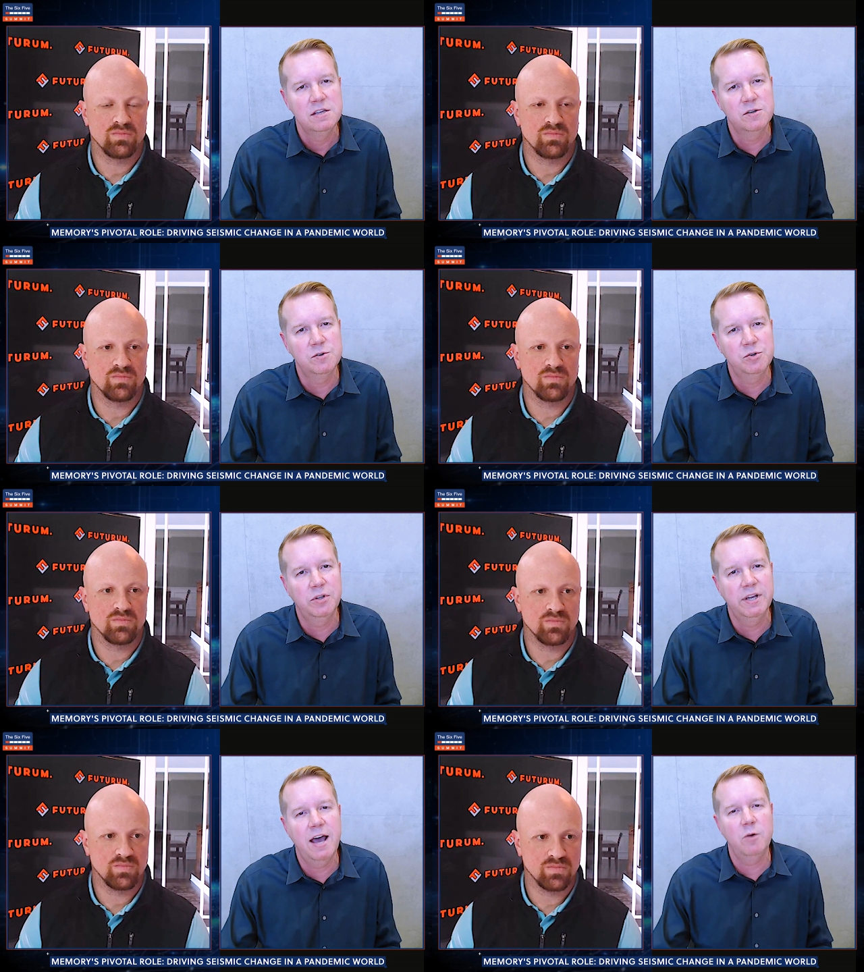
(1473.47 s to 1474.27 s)
Speaker 1: so it's
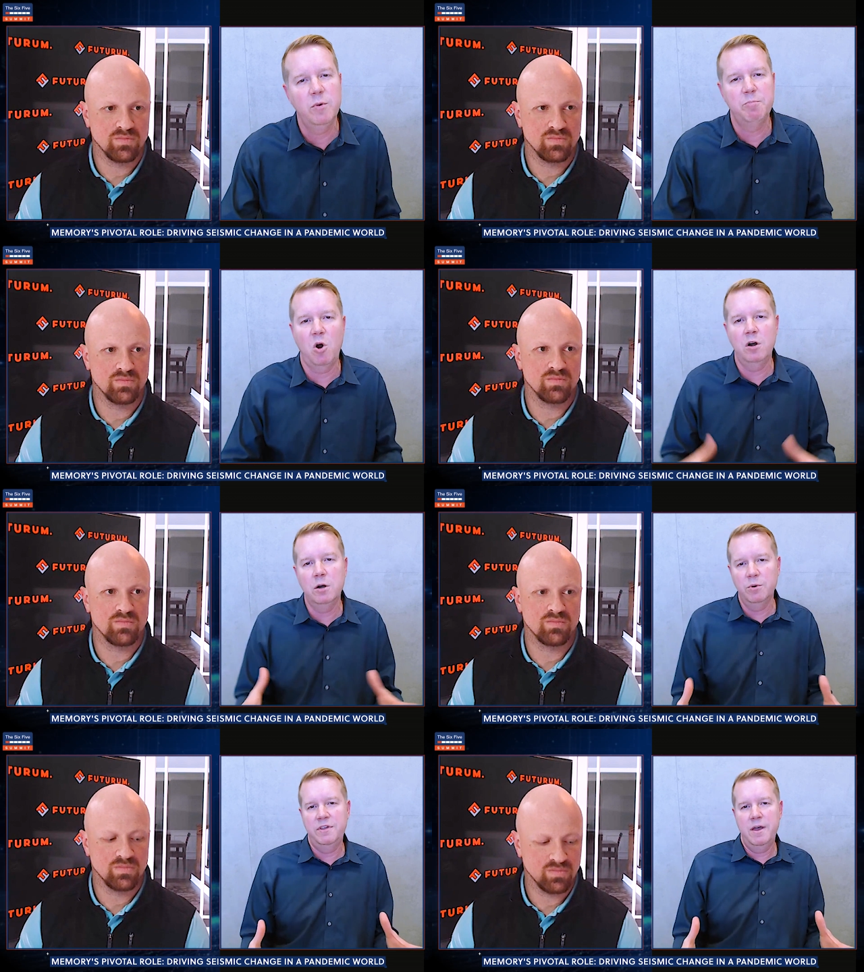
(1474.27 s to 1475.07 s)
really how do we partner
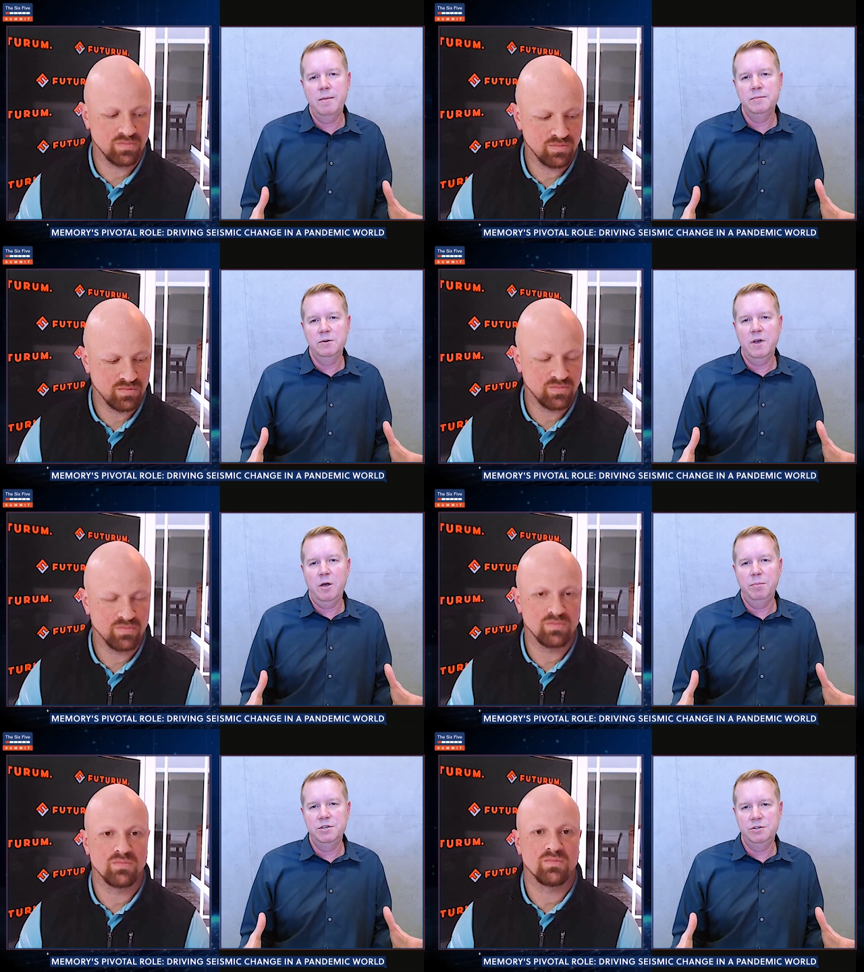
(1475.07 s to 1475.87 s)
with them to
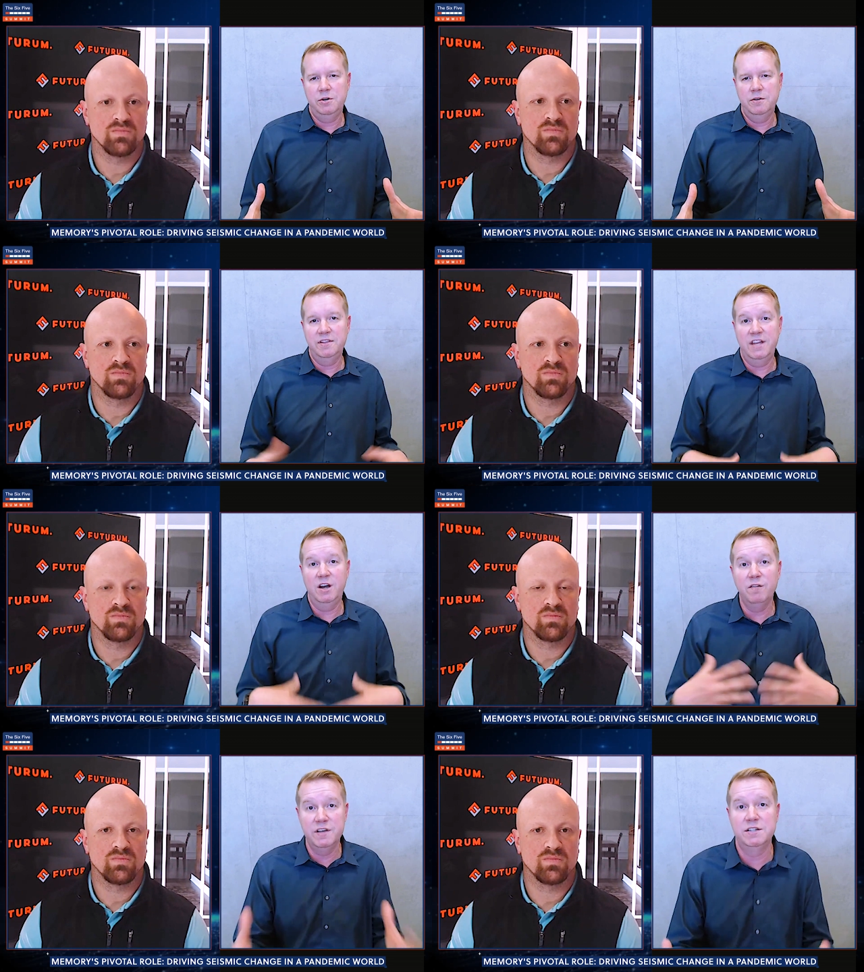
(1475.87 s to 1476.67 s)
help ensure that
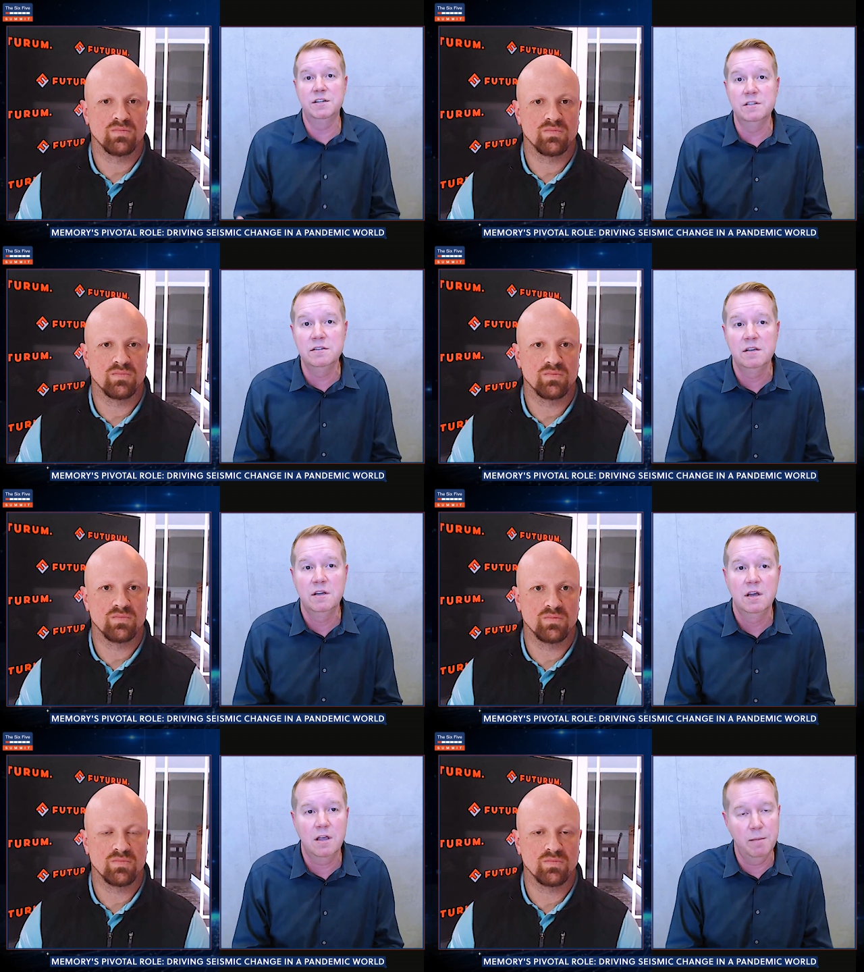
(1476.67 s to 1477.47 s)
their visions
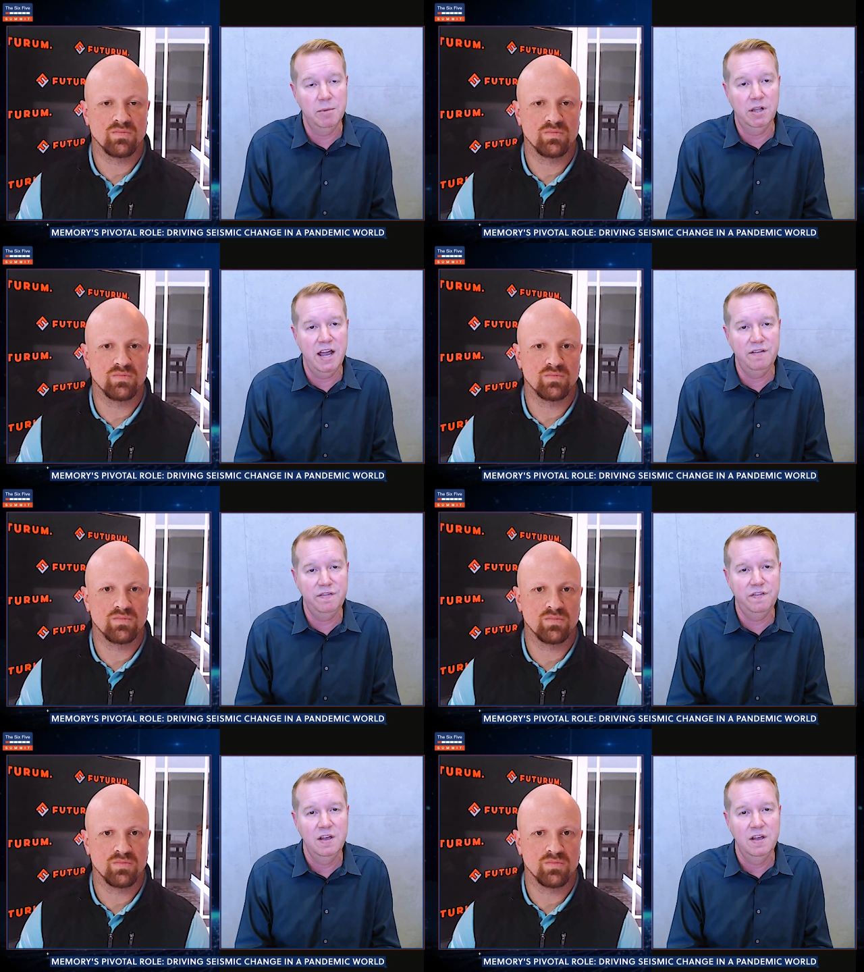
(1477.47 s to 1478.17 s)
come to life.